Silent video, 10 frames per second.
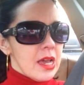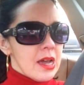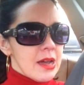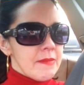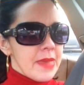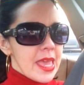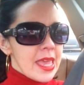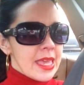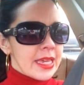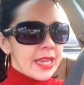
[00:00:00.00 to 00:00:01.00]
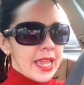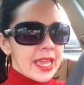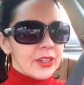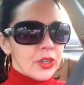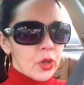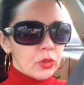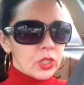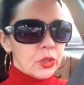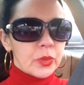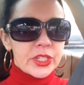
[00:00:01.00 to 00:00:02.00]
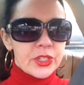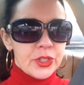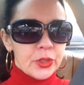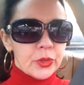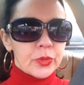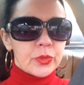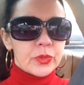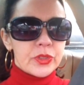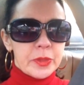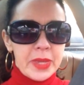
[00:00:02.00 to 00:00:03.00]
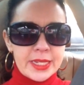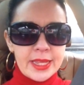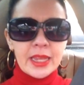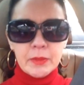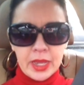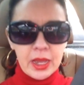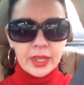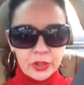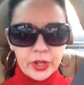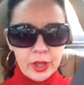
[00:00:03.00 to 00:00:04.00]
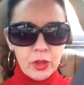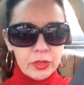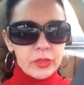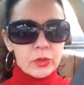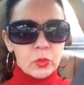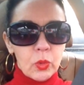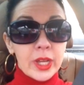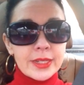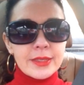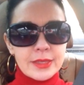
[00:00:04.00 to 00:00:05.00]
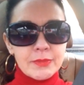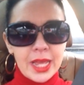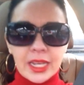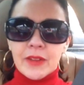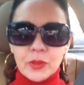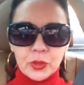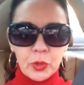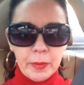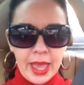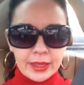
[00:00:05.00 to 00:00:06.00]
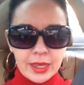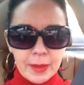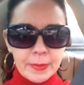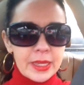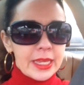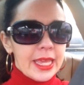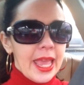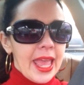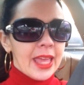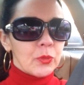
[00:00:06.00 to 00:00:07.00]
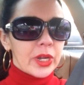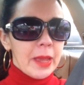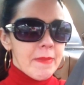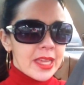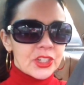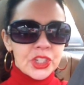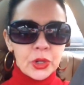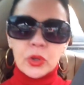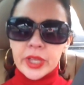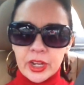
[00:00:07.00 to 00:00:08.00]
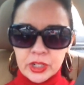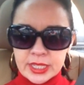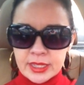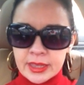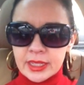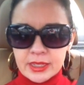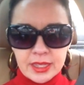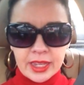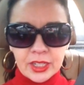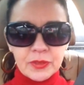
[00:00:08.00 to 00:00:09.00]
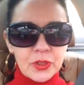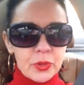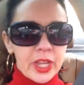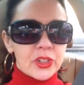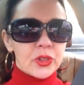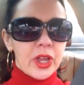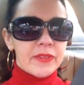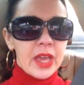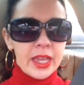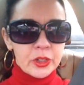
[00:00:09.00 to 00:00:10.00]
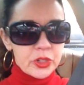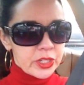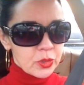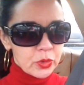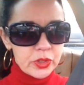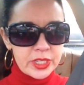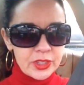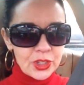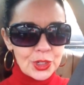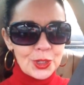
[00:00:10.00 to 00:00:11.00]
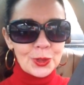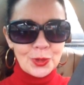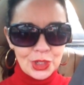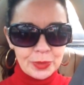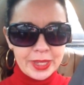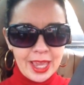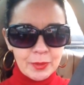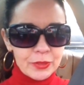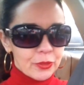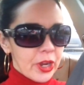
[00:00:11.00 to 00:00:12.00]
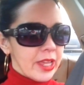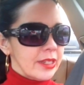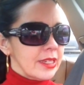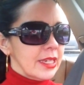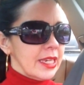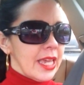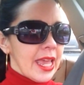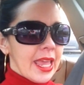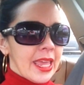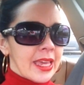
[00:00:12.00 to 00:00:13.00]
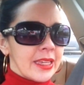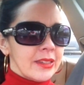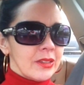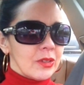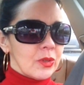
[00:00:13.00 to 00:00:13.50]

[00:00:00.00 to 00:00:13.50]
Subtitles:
and I had no clue what to do to maintain my iron health once my levels were back up. And when I met Cheryl Garrison, the executive director of the Iron Disorders Institute, and she became a friend, and